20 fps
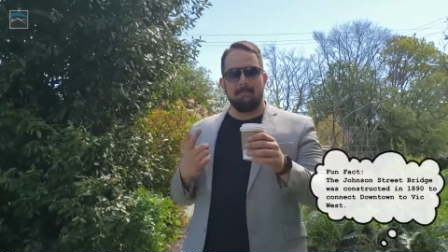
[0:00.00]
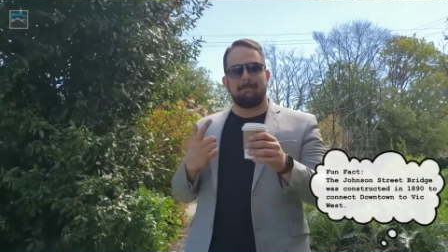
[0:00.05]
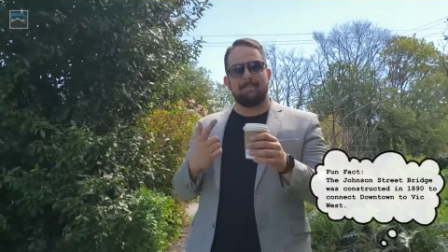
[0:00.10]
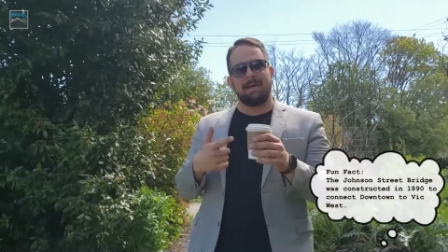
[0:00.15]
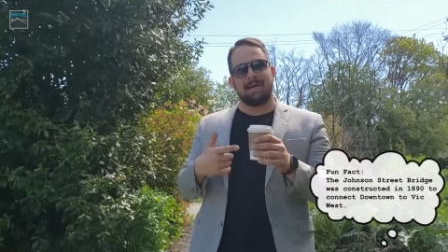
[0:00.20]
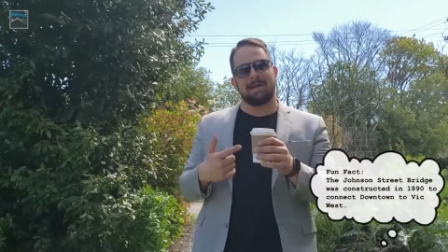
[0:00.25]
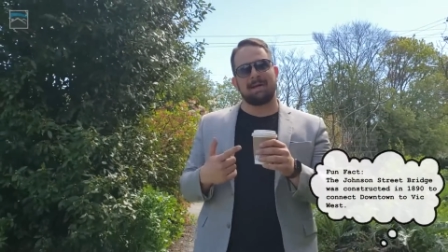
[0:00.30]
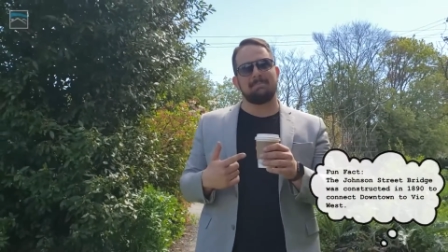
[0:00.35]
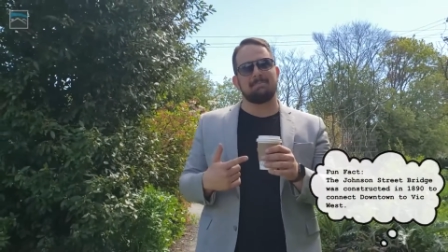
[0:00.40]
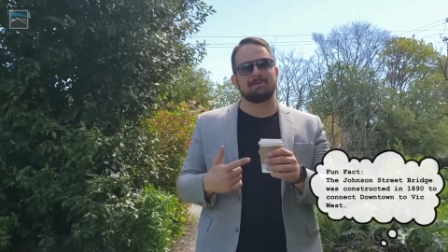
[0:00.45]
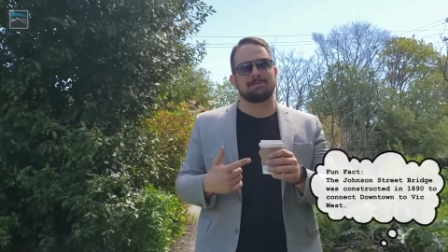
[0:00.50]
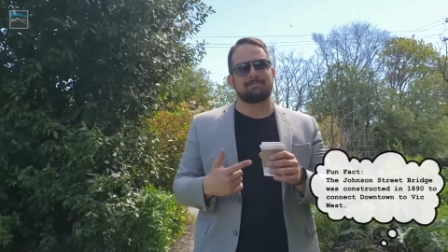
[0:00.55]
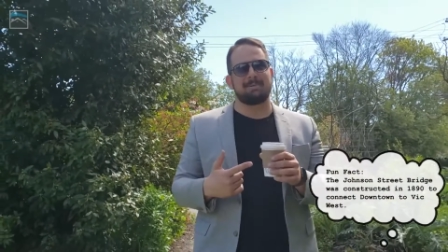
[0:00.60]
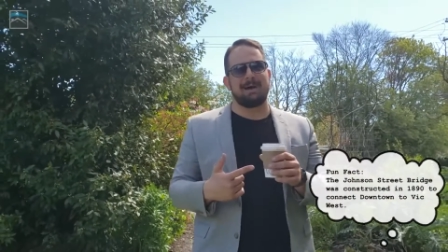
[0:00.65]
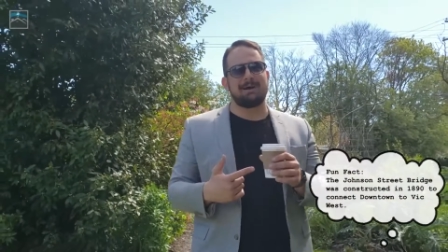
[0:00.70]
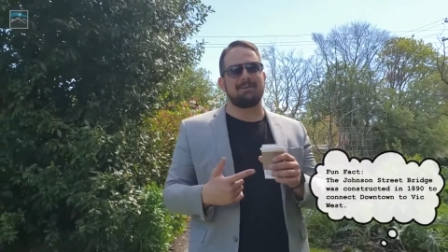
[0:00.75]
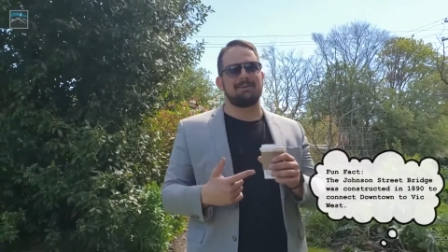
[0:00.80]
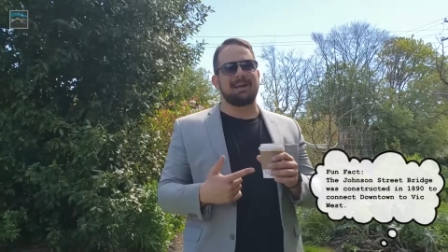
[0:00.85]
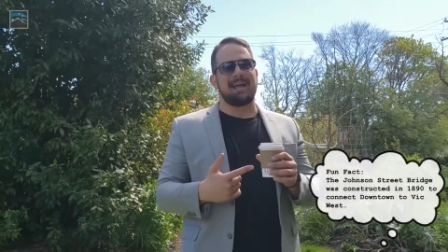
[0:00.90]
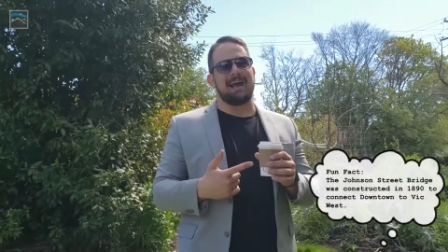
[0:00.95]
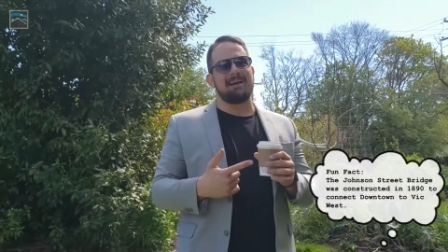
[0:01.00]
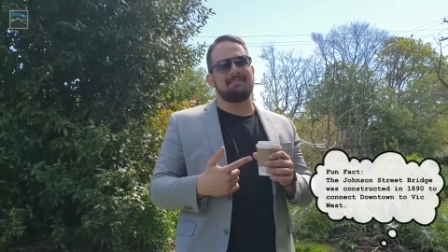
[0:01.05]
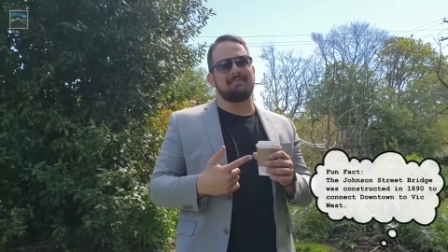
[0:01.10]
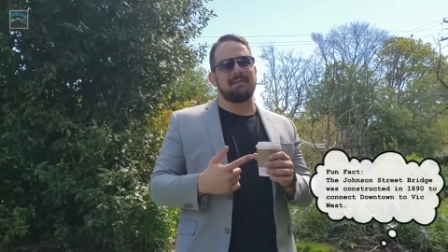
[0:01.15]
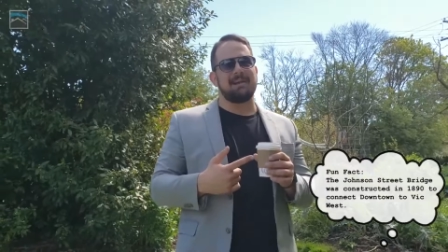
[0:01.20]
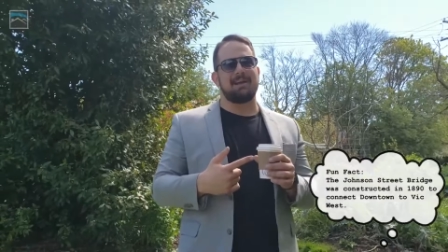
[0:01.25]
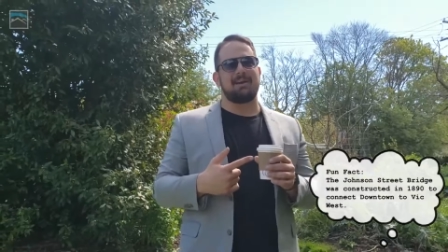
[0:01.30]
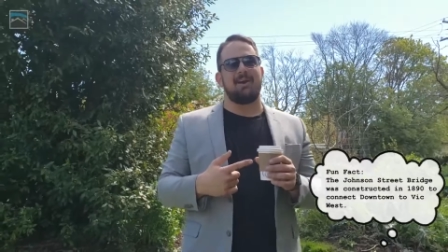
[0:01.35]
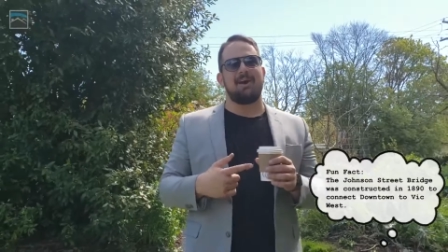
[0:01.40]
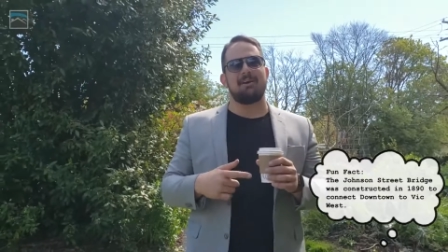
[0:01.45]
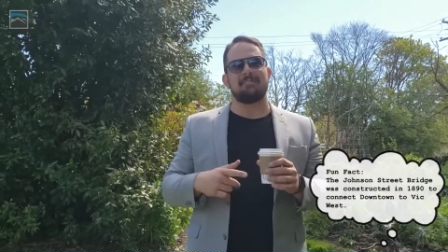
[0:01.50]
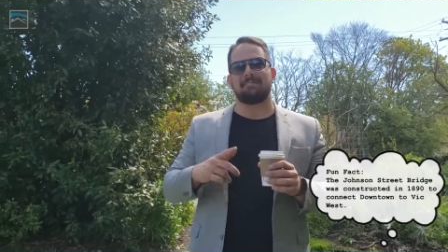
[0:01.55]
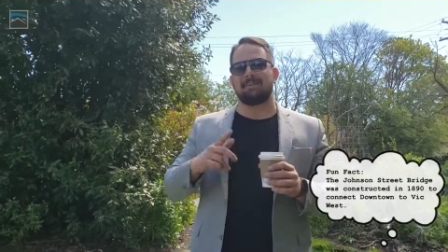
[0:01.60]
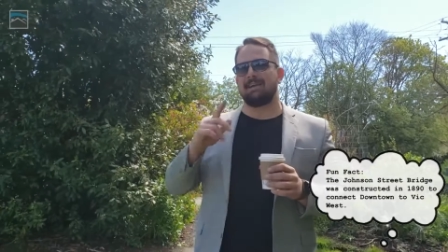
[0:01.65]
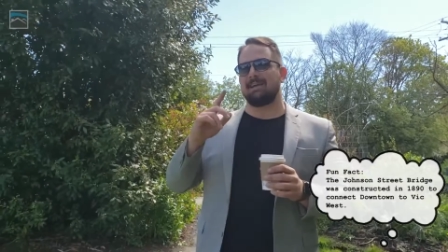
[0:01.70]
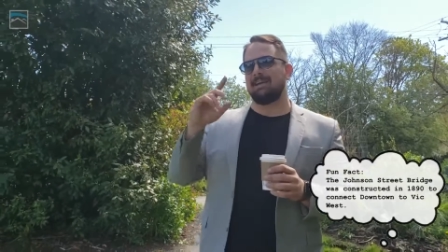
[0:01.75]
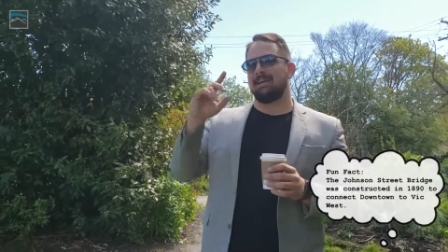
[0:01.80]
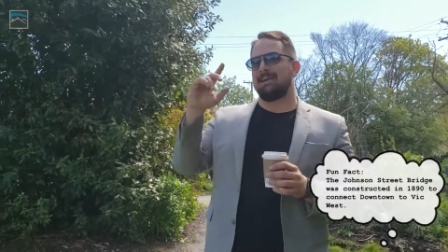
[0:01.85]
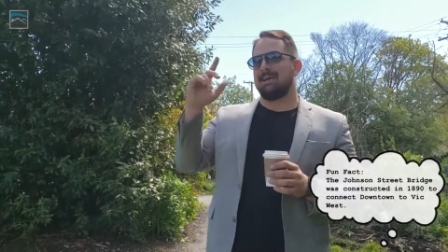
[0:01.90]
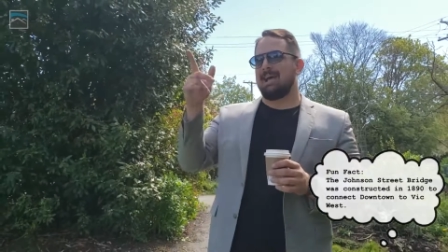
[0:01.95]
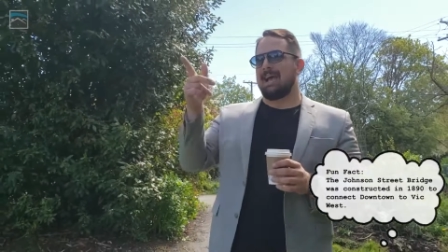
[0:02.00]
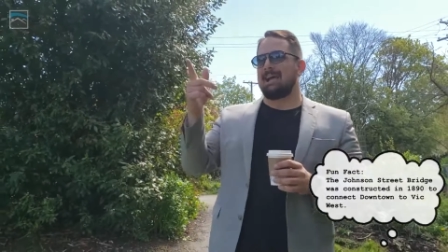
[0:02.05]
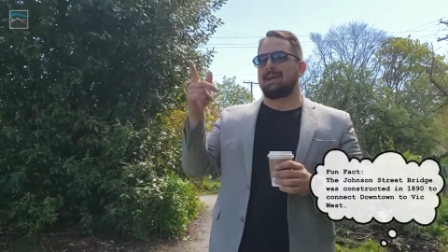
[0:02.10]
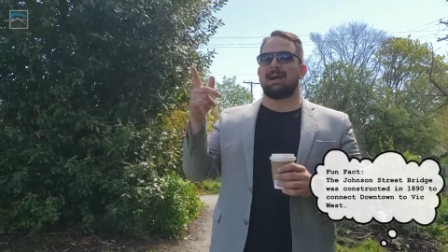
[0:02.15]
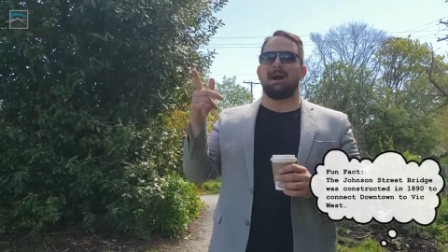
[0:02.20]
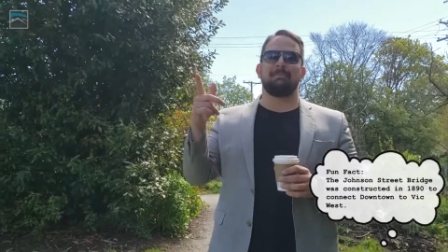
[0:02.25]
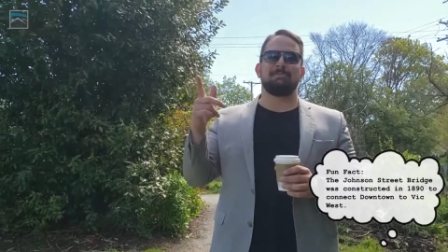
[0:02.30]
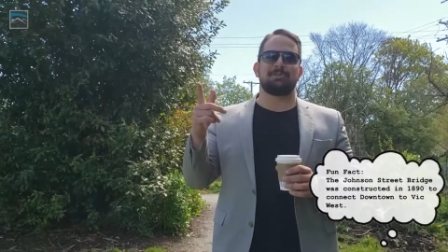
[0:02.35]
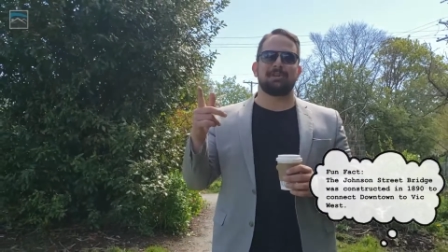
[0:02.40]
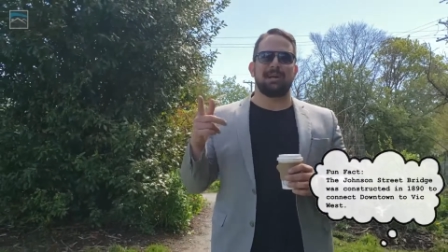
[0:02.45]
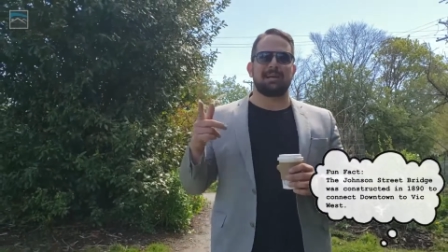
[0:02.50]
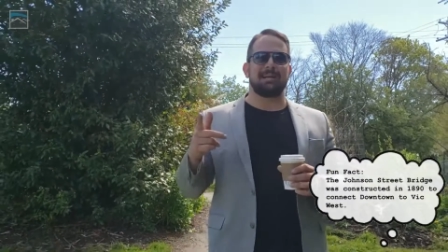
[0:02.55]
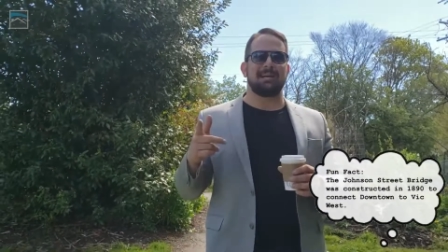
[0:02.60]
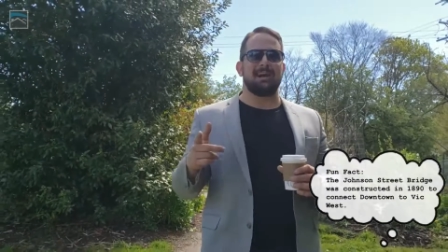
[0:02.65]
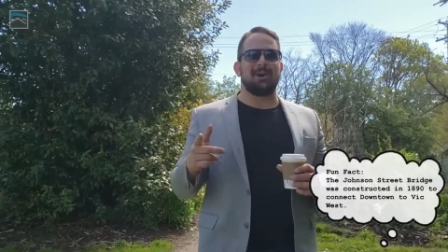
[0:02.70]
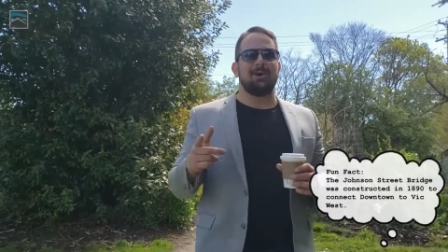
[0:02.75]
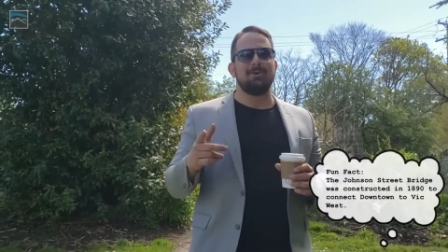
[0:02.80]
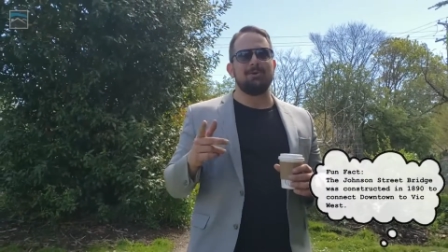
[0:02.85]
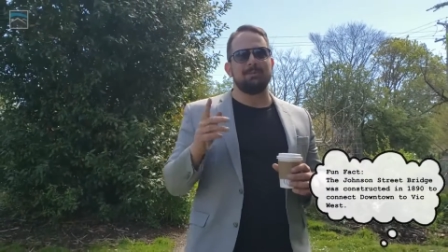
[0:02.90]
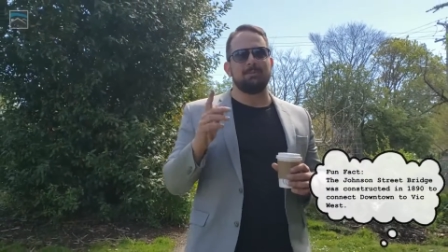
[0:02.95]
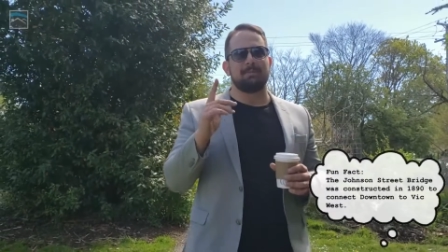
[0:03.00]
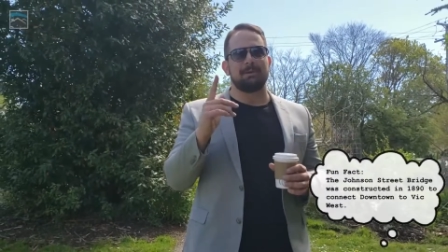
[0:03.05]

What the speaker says: pick up your Spiral Cafe coffee and come check it out.